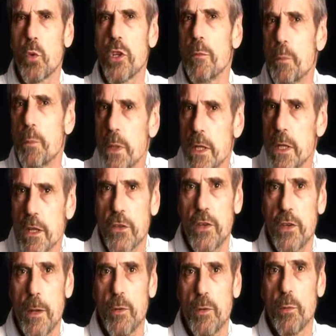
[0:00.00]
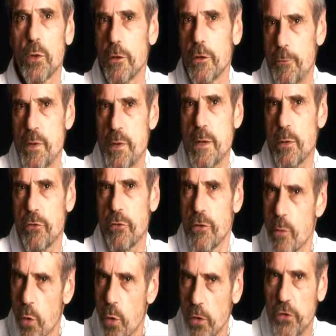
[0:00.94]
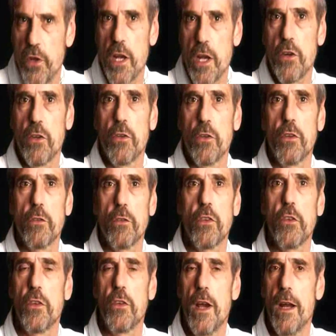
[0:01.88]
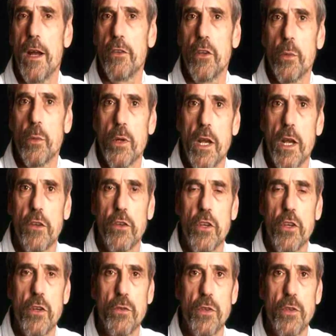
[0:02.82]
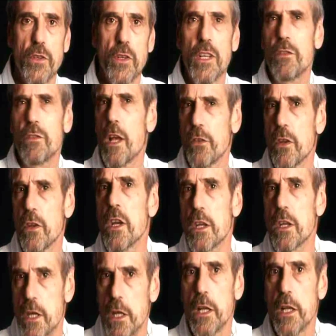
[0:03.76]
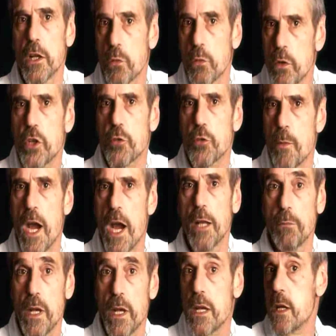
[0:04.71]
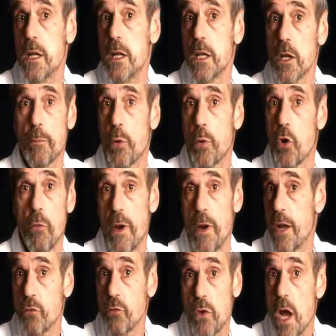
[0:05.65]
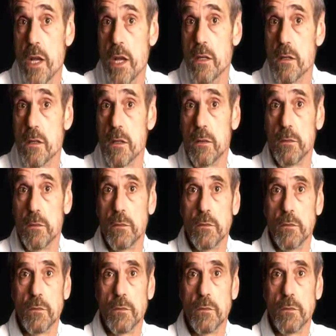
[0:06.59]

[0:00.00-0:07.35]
But would it be acceptable if people from all sections of society were executed? Does killing a rich man make killing a poor man right?